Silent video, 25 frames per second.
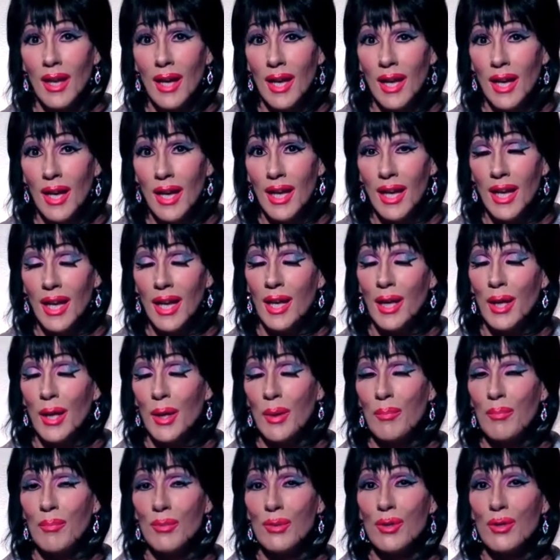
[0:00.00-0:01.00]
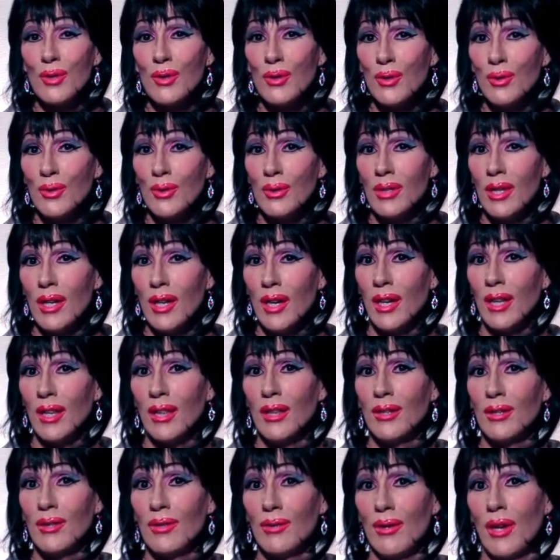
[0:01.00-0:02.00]
I am Too
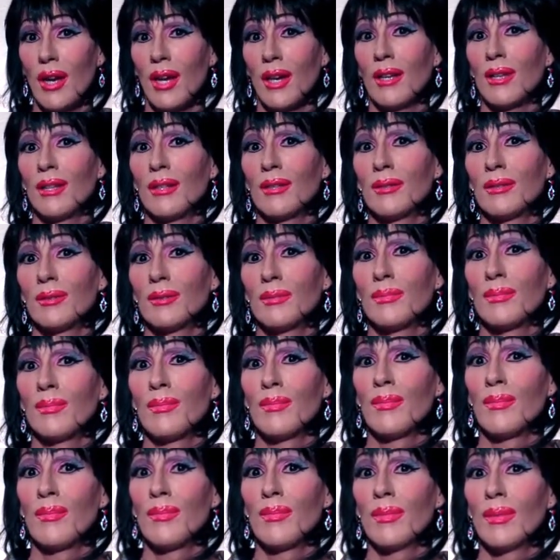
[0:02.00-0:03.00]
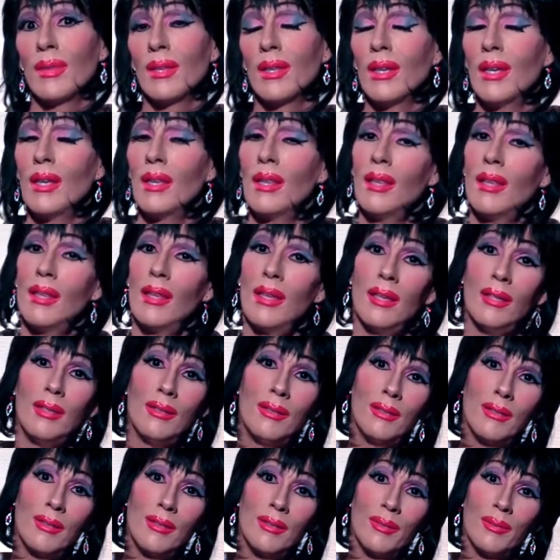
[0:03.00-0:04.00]
Tight Lautrec. And
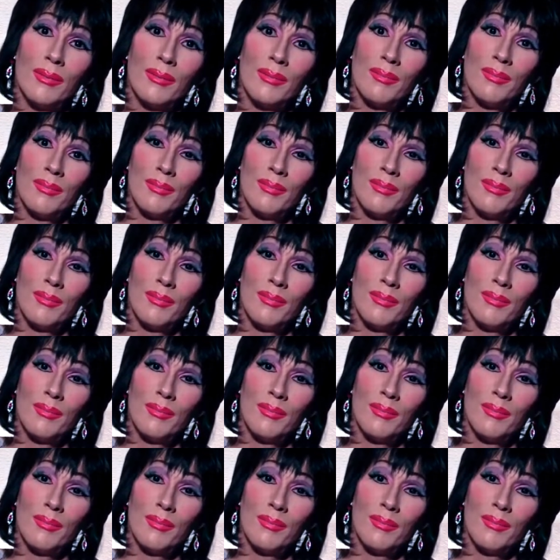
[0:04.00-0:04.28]
this